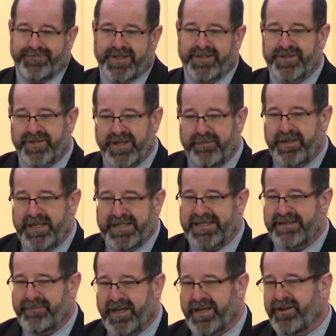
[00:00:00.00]
The trouble is
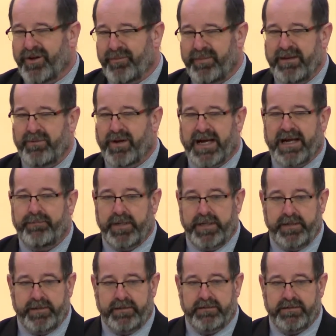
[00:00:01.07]
it might not be what
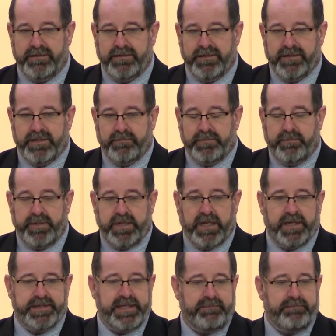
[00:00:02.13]
happened. But
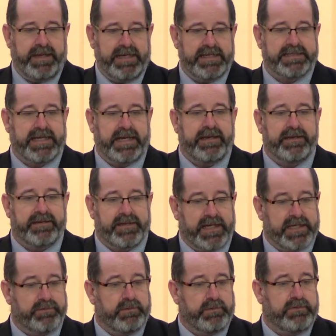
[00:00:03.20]
because it makes sense,
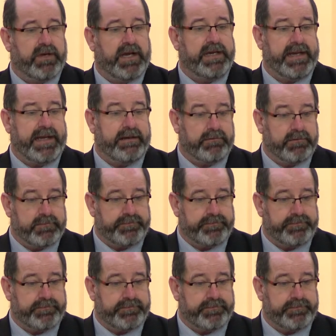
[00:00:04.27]
that's what we write down.